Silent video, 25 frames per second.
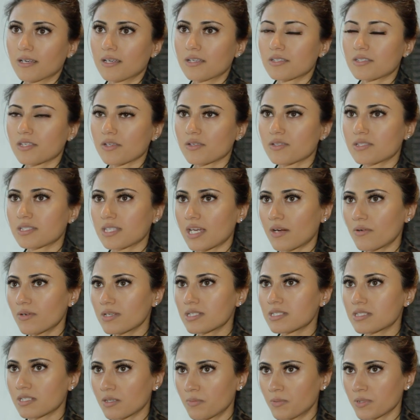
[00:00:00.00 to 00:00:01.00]
So
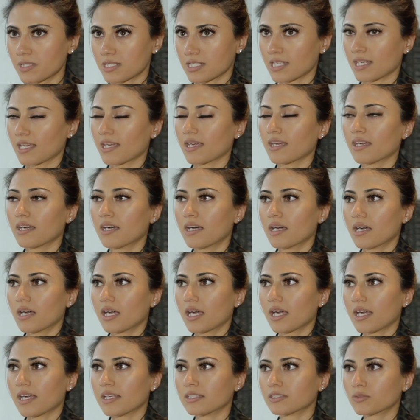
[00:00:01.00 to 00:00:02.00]
serendipity
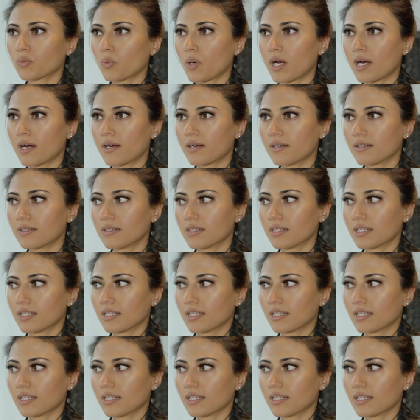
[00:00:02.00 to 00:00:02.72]
is where